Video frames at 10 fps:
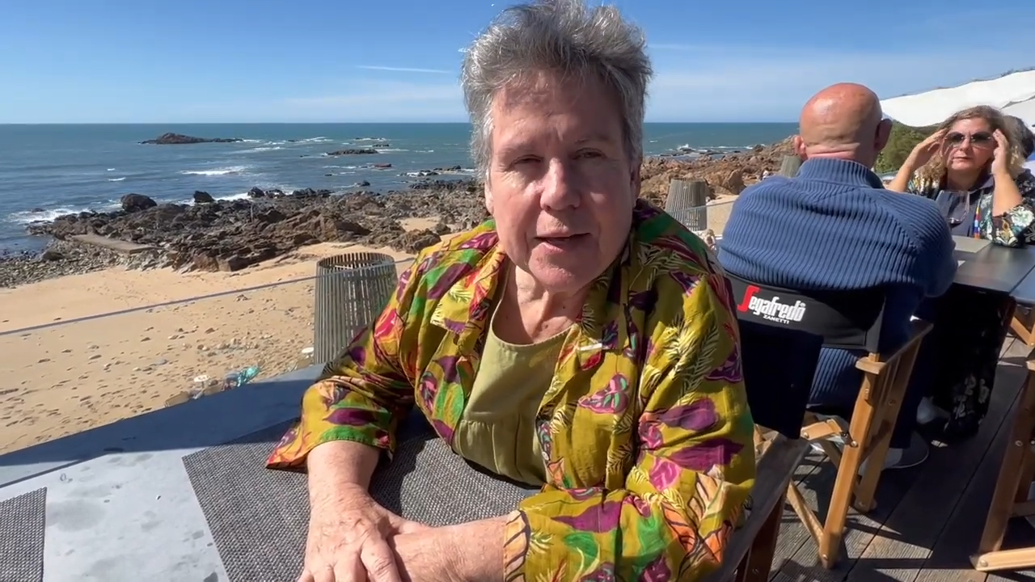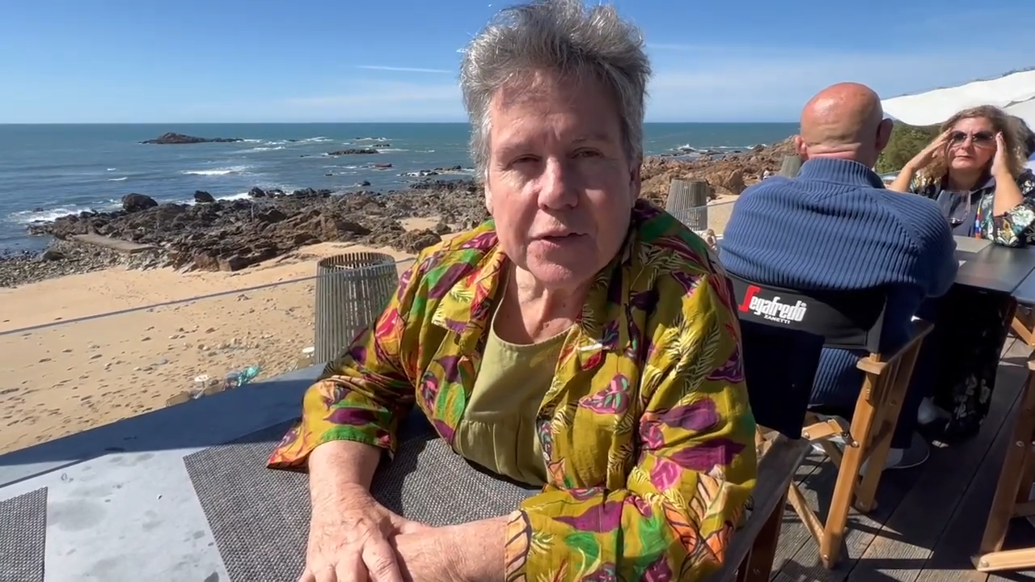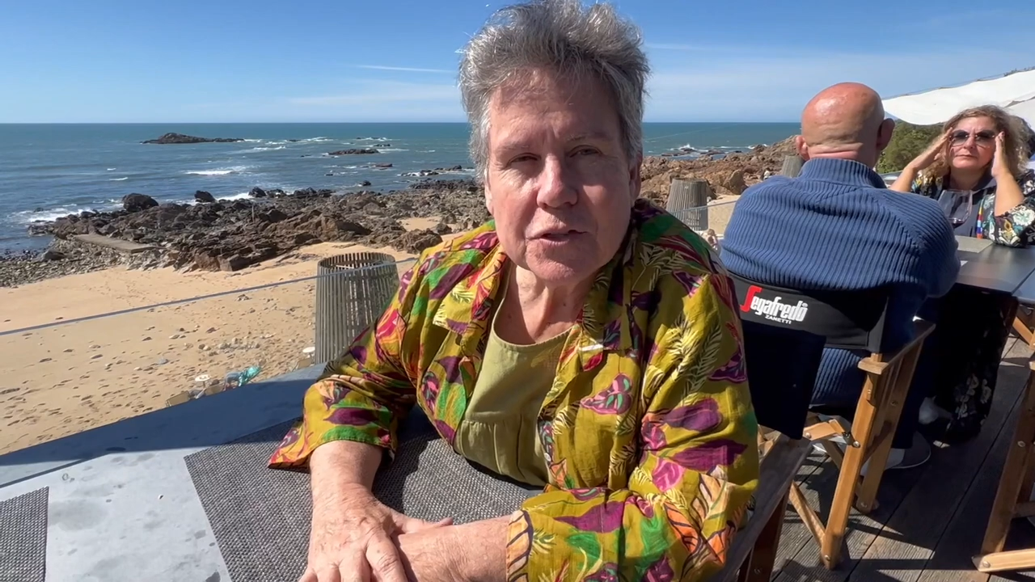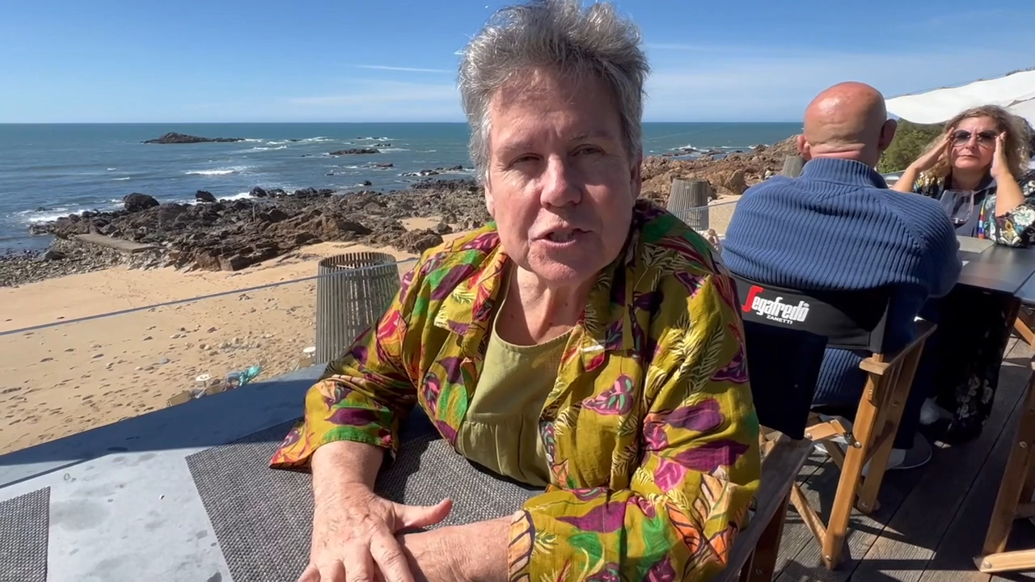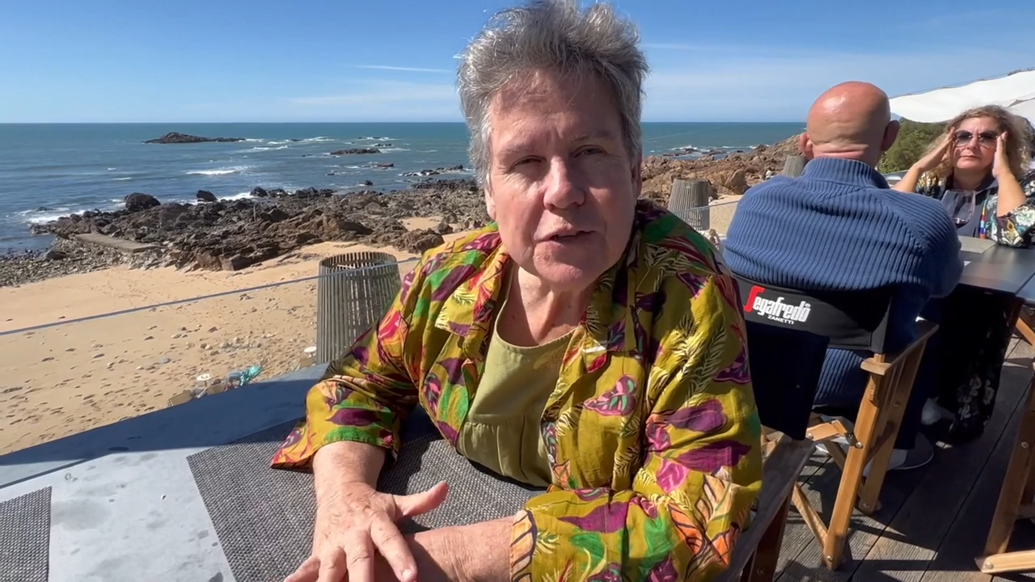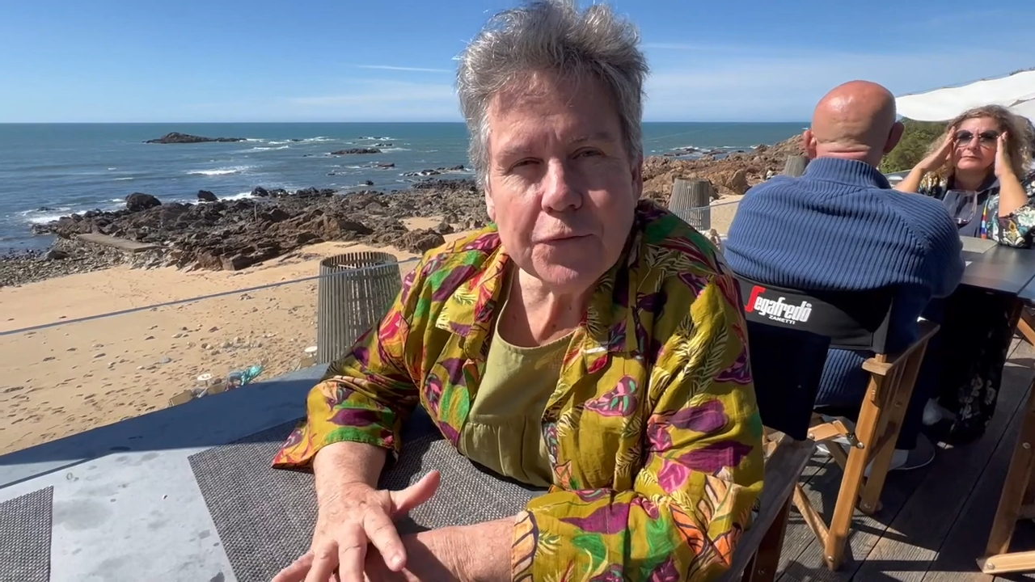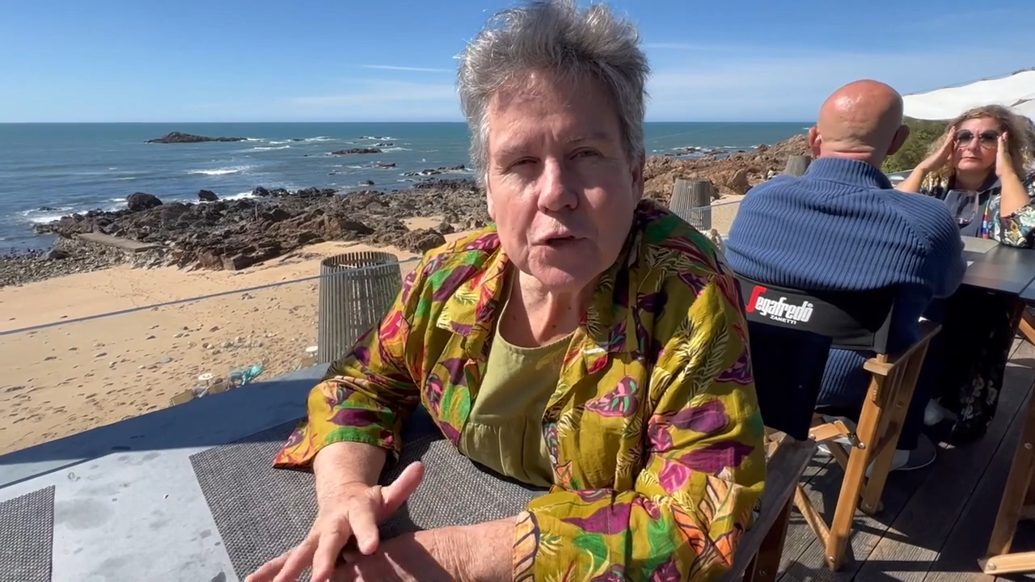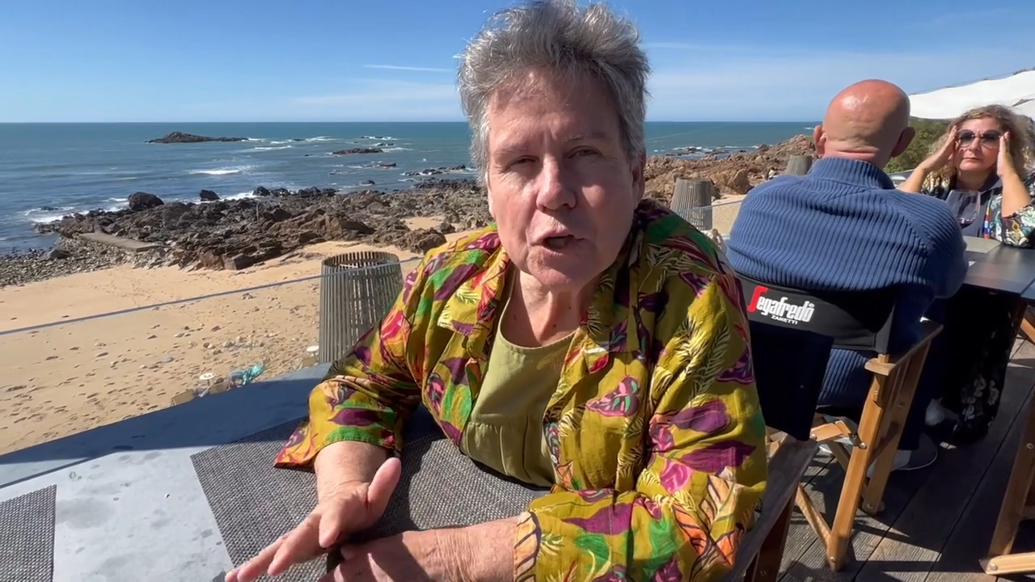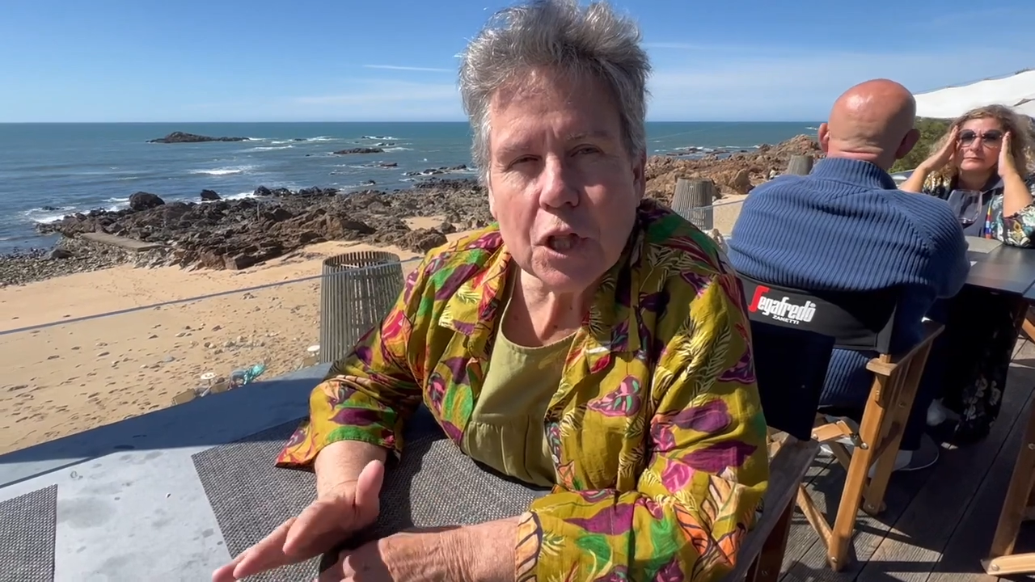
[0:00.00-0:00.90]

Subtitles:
There's different